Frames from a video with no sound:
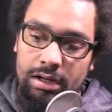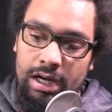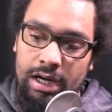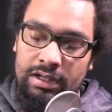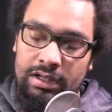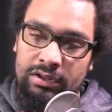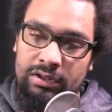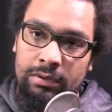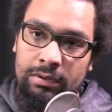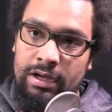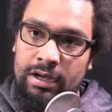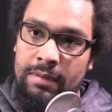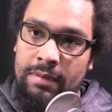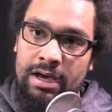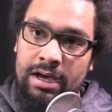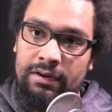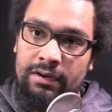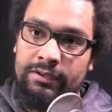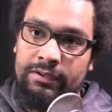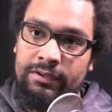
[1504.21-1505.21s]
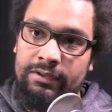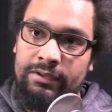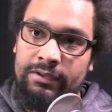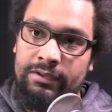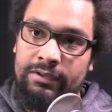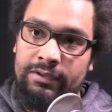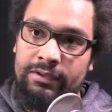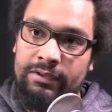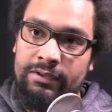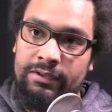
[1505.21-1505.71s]
It's only a matter of time
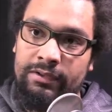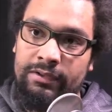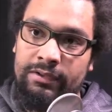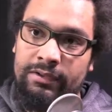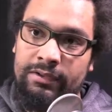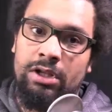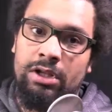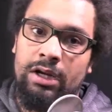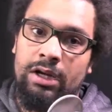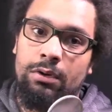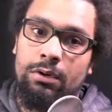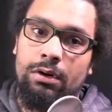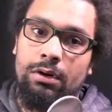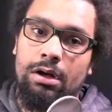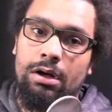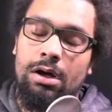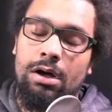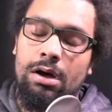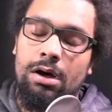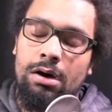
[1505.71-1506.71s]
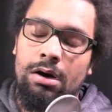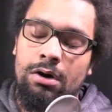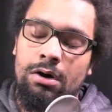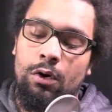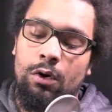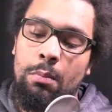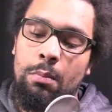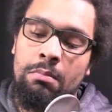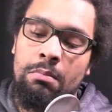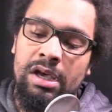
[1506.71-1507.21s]
before Bushi's all like,
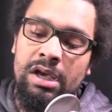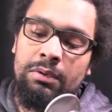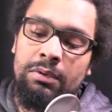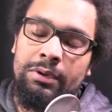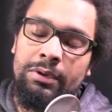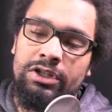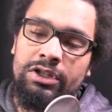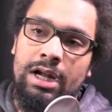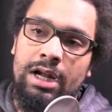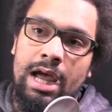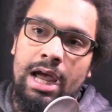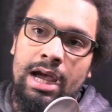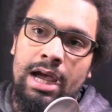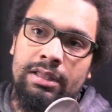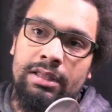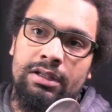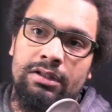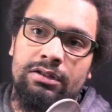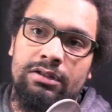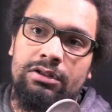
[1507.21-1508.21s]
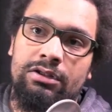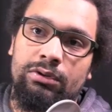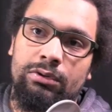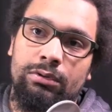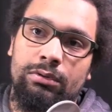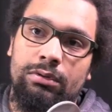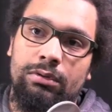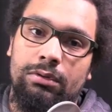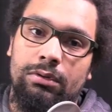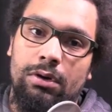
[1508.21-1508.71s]
oh, maybe we should add this
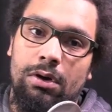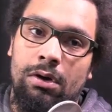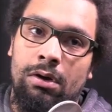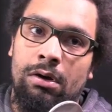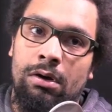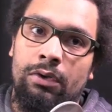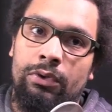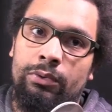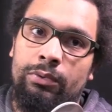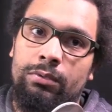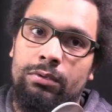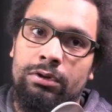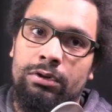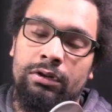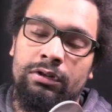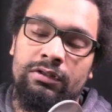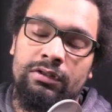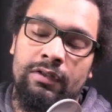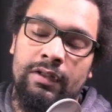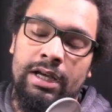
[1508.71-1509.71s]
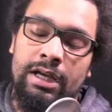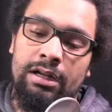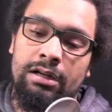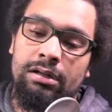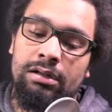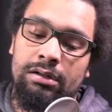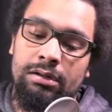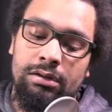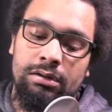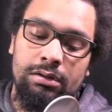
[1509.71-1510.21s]
to all the worlds. And
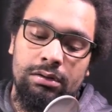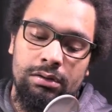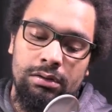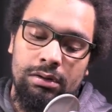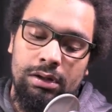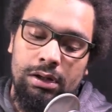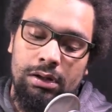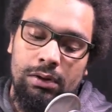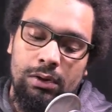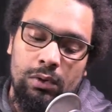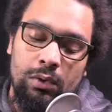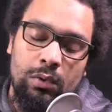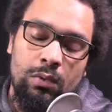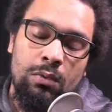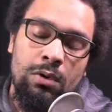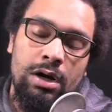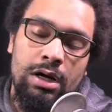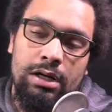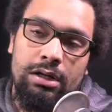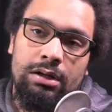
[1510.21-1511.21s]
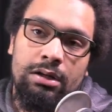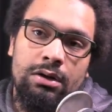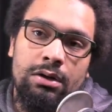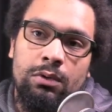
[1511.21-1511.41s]
then what?